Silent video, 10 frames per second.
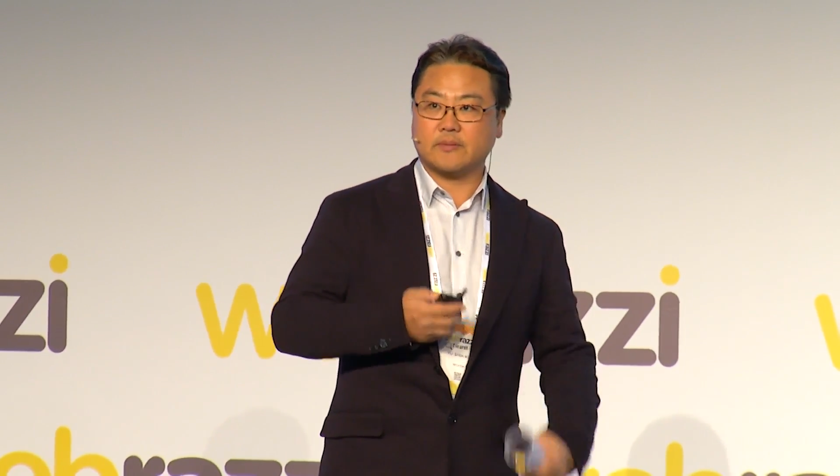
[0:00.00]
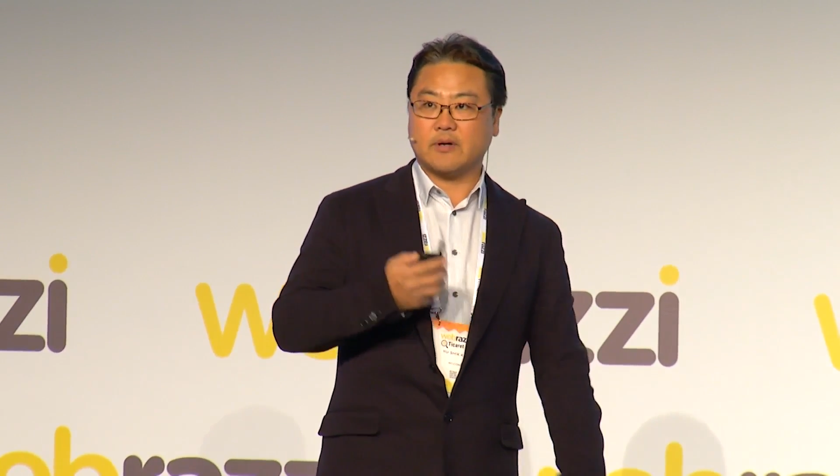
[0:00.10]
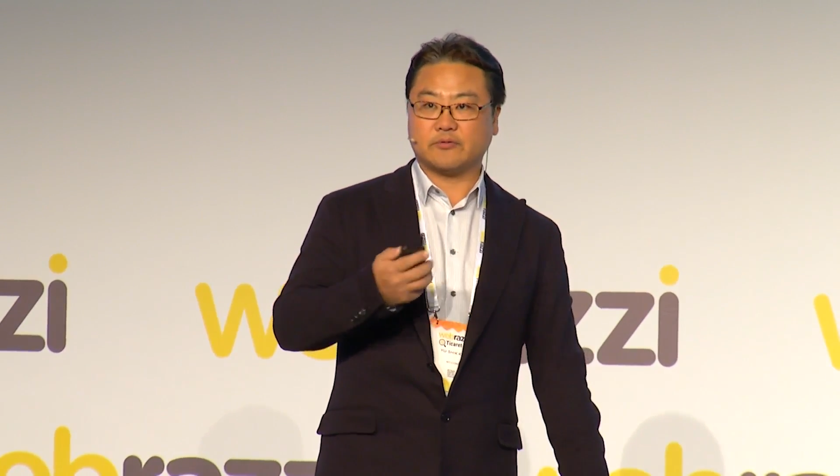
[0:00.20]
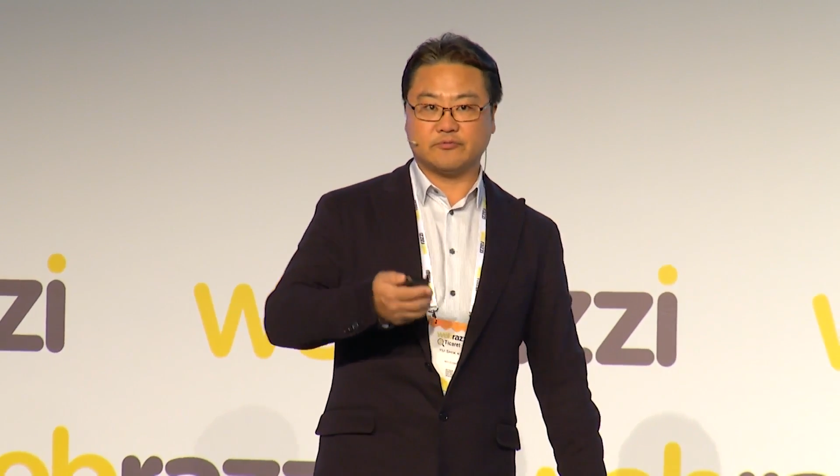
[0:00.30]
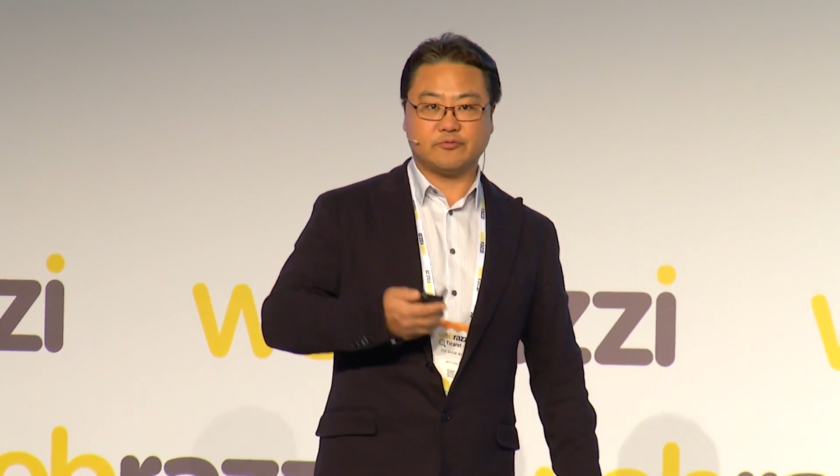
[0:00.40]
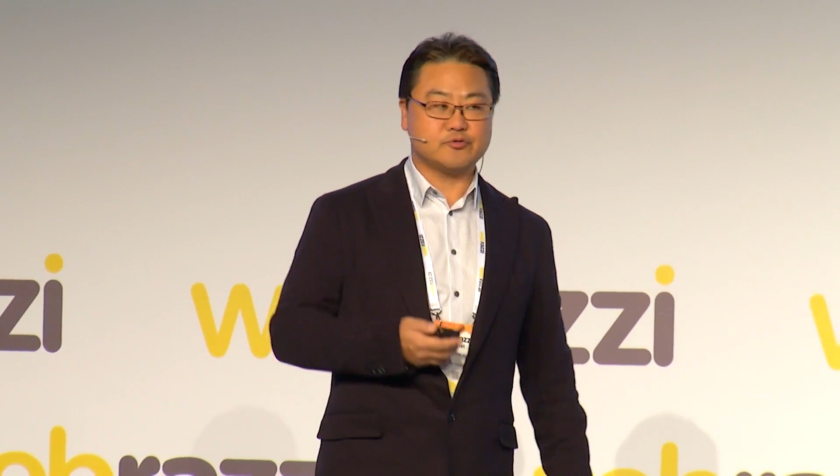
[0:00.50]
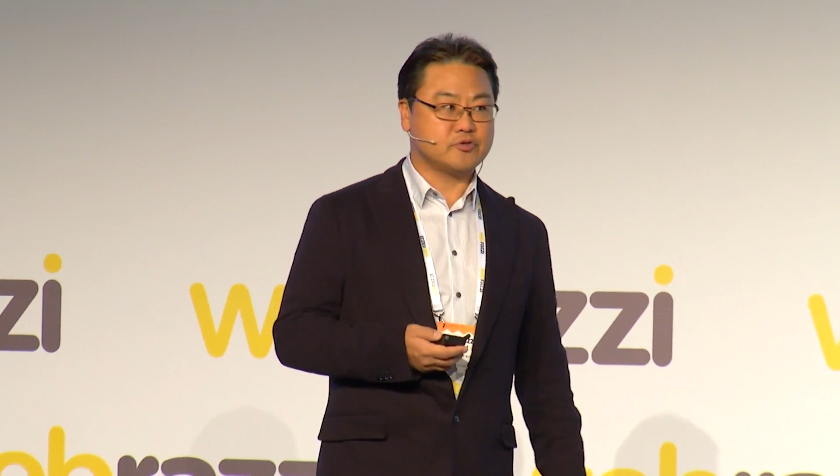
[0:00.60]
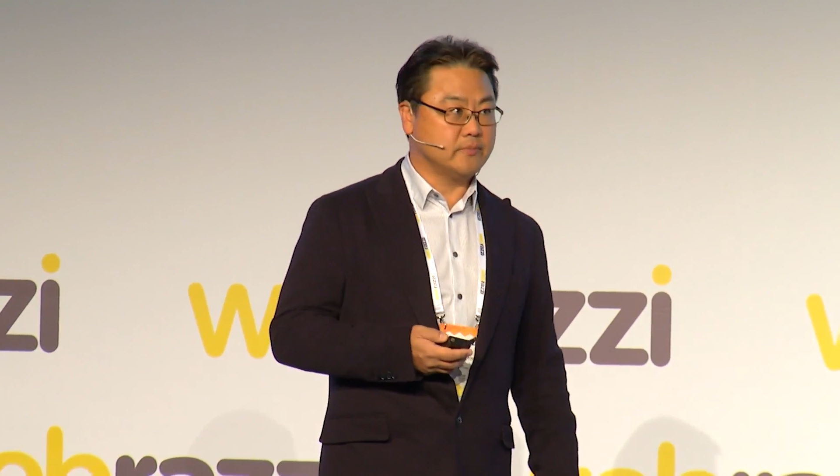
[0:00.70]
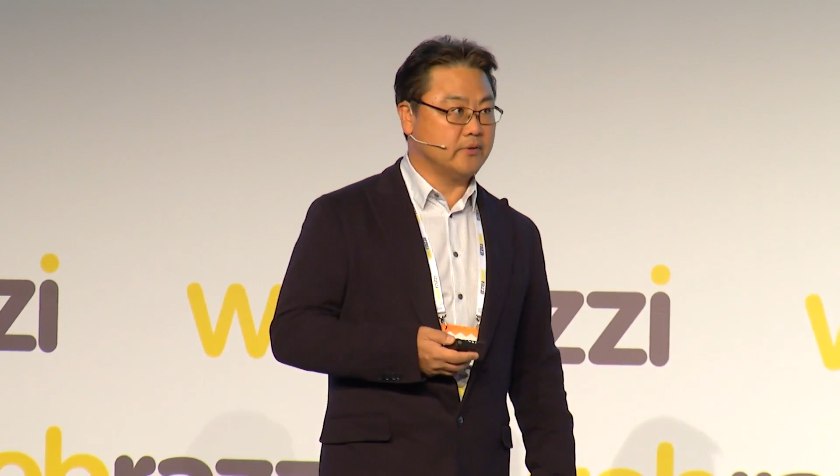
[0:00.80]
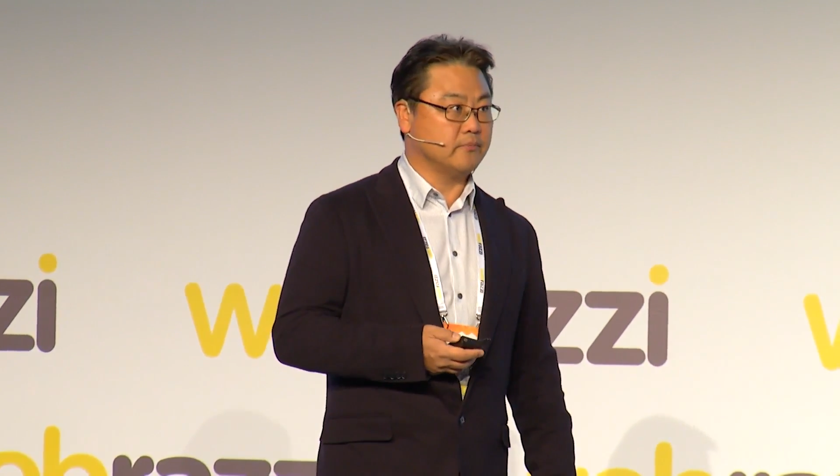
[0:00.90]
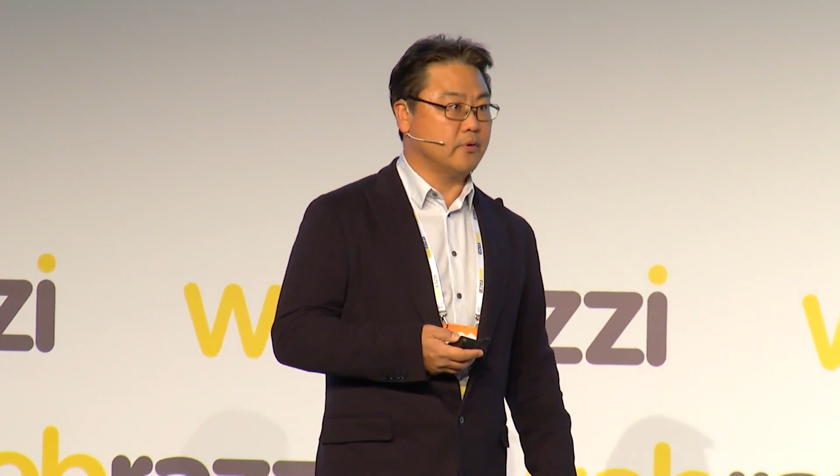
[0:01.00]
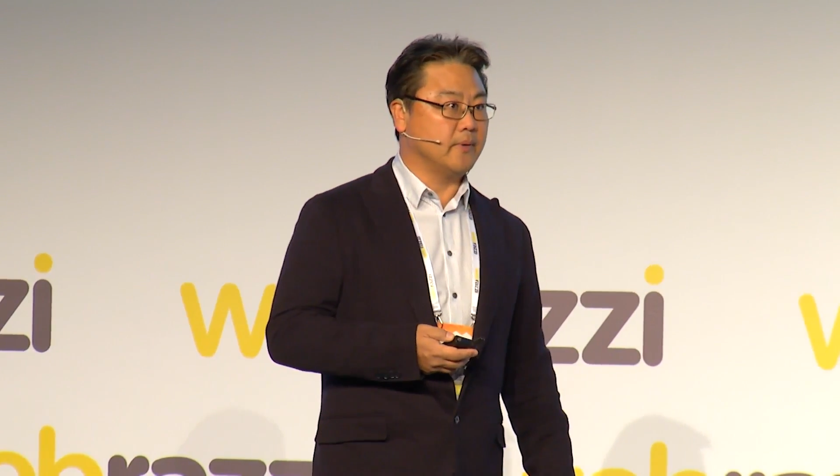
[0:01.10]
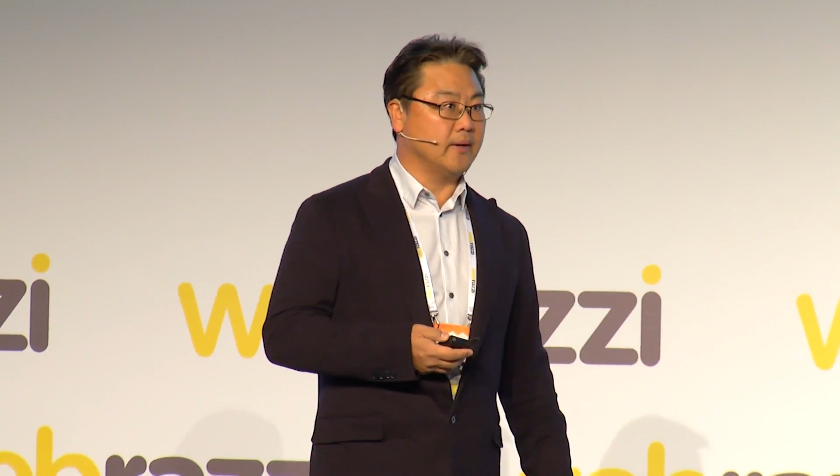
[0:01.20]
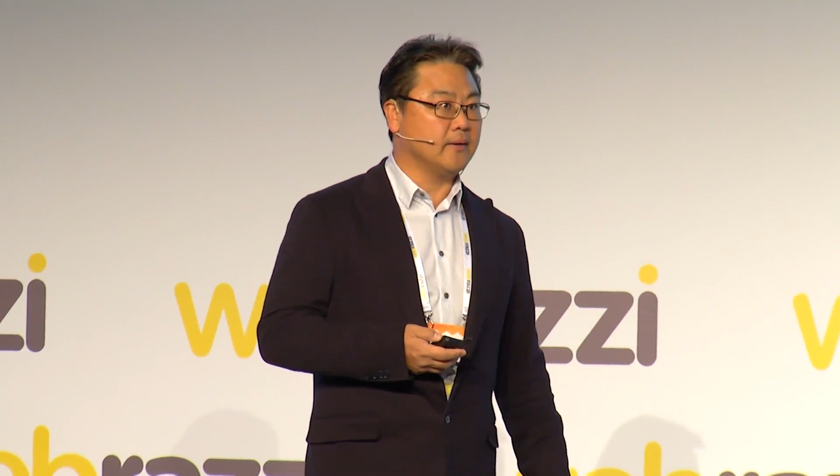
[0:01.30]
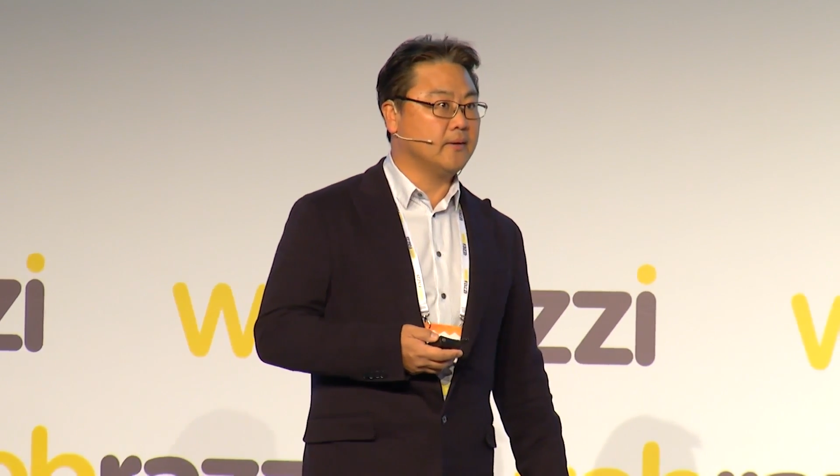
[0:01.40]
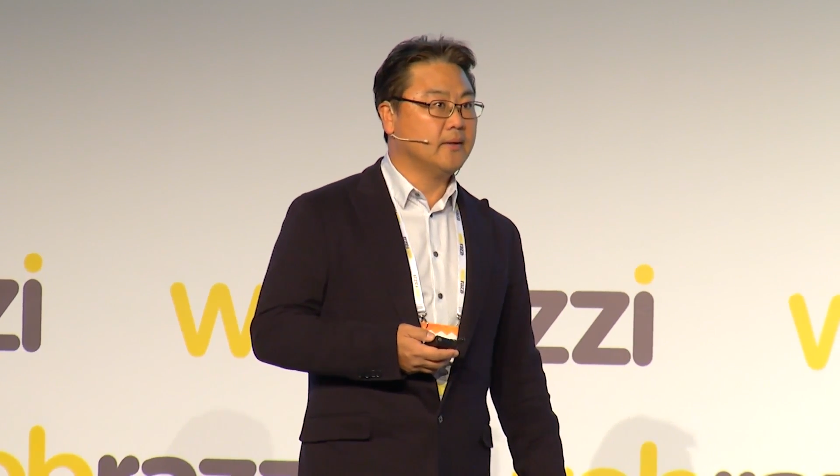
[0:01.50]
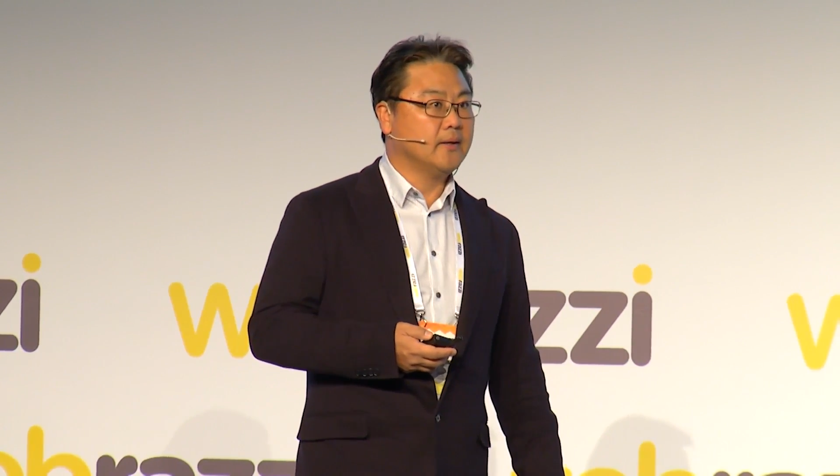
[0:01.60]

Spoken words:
about the future about mobile.